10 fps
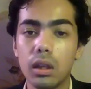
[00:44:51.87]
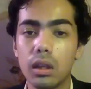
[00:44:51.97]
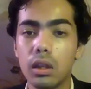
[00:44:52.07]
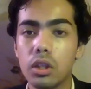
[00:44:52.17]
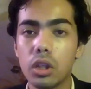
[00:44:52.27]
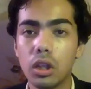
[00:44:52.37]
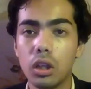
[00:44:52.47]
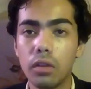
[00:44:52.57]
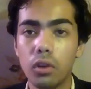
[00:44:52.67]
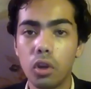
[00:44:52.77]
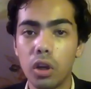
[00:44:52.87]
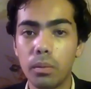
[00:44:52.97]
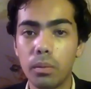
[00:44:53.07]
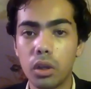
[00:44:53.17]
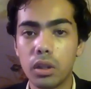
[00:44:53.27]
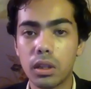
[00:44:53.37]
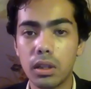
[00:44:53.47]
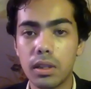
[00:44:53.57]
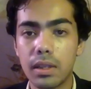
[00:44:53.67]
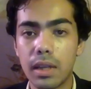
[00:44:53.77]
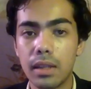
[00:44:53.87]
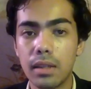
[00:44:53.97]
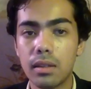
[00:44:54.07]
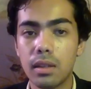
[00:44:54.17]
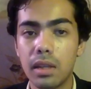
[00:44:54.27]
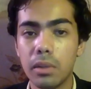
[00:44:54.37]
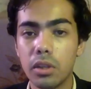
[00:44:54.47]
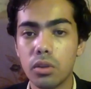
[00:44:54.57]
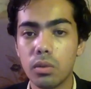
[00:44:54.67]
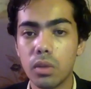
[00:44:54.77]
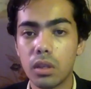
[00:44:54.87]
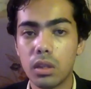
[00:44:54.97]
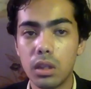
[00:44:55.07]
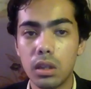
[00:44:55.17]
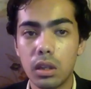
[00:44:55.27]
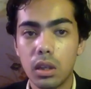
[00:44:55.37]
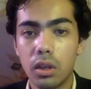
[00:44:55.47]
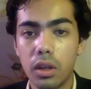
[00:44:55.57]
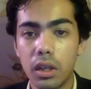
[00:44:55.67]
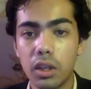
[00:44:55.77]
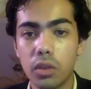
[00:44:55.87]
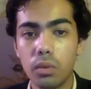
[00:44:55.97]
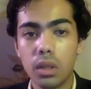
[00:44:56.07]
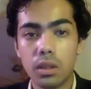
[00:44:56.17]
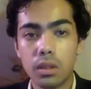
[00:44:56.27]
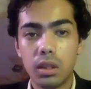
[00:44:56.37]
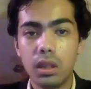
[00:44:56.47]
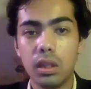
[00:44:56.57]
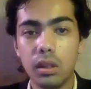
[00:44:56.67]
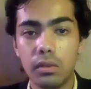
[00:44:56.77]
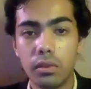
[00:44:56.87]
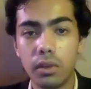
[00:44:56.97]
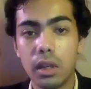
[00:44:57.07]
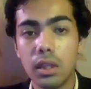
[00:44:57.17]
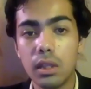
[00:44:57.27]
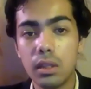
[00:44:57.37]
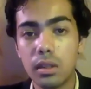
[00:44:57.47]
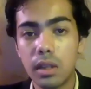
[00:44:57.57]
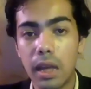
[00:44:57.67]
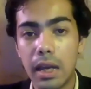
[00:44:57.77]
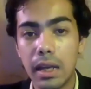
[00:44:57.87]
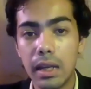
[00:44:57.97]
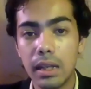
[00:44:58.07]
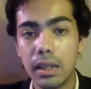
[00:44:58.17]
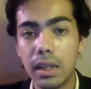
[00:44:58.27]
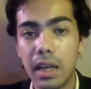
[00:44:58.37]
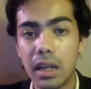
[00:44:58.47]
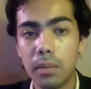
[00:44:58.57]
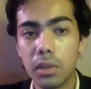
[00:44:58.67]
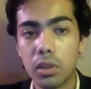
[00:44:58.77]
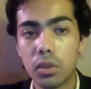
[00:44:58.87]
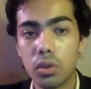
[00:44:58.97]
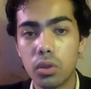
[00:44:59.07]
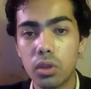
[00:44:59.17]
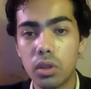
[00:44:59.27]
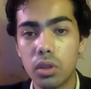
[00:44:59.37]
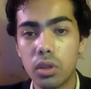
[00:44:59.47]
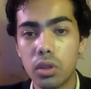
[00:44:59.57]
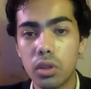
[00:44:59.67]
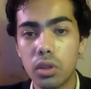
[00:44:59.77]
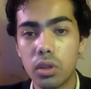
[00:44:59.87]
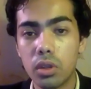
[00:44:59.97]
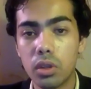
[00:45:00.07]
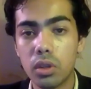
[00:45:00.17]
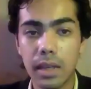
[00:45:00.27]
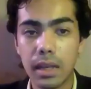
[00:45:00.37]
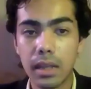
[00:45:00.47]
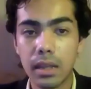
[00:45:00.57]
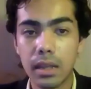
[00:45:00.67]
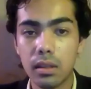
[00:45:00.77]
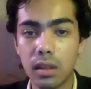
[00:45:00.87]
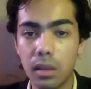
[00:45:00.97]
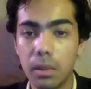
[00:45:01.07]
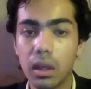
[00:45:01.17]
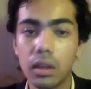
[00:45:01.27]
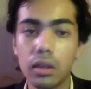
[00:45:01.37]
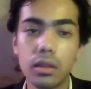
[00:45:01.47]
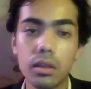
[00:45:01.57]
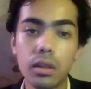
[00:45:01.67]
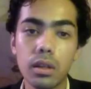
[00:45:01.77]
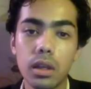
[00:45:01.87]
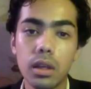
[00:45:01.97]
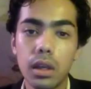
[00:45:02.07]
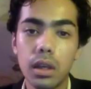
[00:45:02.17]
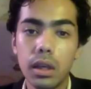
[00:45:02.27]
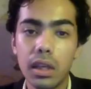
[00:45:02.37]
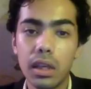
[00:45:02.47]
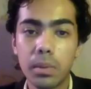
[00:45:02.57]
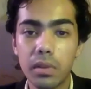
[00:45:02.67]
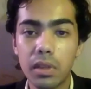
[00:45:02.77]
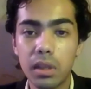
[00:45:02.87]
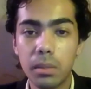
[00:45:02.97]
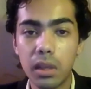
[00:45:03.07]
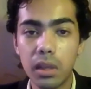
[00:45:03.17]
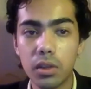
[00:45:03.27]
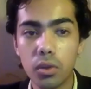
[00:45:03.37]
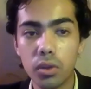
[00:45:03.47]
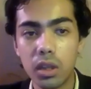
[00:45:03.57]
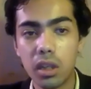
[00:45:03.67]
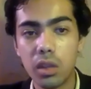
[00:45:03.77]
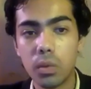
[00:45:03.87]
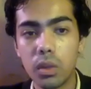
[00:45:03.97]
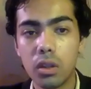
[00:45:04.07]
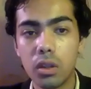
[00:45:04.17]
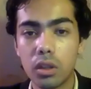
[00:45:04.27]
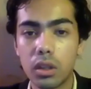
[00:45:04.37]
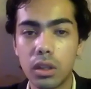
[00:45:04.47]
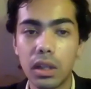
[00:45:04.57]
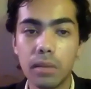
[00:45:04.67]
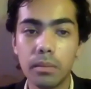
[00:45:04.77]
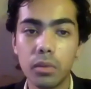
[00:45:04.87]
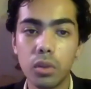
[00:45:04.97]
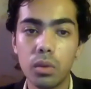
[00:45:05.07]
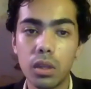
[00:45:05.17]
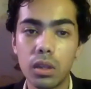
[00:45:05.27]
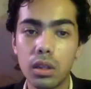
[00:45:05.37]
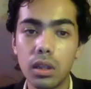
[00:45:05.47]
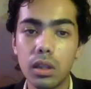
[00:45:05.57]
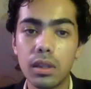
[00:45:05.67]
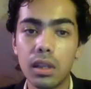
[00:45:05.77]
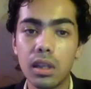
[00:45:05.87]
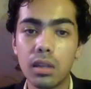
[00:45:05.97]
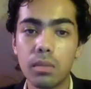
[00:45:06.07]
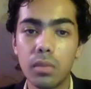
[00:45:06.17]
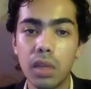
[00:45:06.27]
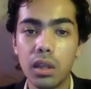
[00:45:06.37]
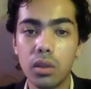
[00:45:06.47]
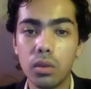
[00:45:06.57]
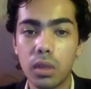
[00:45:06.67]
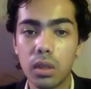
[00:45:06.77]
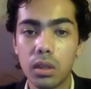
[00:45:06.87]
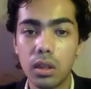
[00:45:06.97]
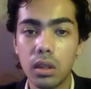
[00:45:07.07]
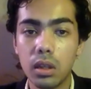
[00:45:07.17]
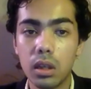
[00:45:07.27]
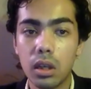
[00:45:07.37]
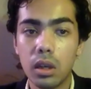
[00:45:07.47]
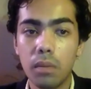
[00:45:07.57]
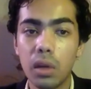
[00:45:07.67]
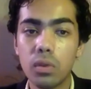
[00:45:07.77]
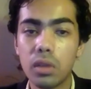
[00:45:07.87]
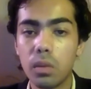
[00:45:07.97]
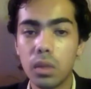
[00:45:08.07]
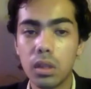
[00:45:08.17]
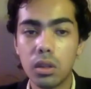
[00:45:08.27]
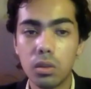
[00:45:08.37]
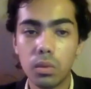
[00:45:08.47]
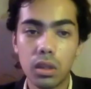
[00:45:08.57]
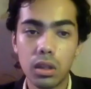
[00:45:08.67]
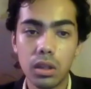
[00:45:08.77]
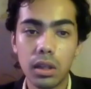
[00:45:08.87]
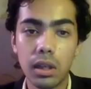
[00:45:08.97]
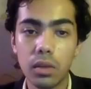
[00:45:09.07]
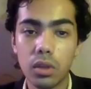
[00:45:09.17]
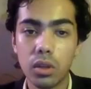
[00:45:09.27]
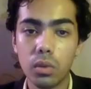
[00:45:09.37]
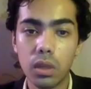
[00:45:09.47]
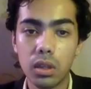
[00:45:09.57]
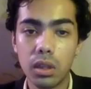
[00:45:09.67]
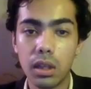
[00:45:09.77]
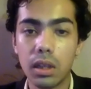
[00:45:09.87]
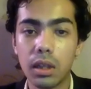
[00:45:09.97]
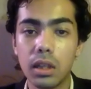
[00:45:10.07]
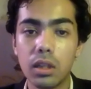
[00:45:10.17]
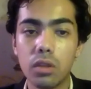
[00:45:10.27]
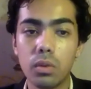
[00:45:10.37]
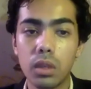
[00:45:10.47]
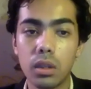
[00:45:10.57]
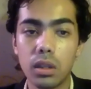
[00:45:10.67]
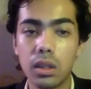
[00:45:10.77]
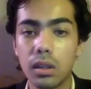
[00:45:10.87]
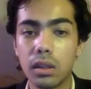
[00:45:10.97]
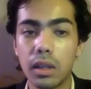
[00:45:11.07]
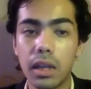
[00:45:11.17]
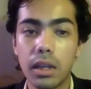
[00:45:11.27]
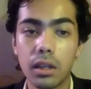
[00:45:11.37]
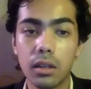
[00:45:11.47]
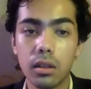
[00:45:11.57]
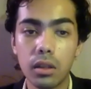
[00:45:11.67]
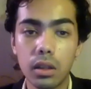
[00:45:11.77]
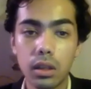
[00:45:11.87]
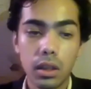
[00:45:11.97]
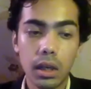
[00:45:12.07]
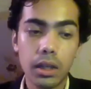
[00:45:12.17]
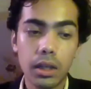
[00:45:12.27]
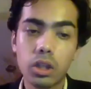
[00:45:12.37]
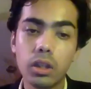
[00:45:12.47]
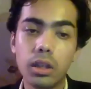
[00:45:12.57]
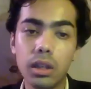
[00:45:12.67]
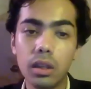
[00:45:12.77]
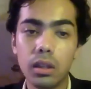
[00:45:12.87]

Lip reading: the Journal of Law and Political Science, the Lebanese University, Rennes University, France, and the Arab Association of Political Science, among others. He has previously been associated the Notre Dame University, St. Mary University, Mount St. Vincent University, Dalhousie University, and Acadia University in Canada. Additionally,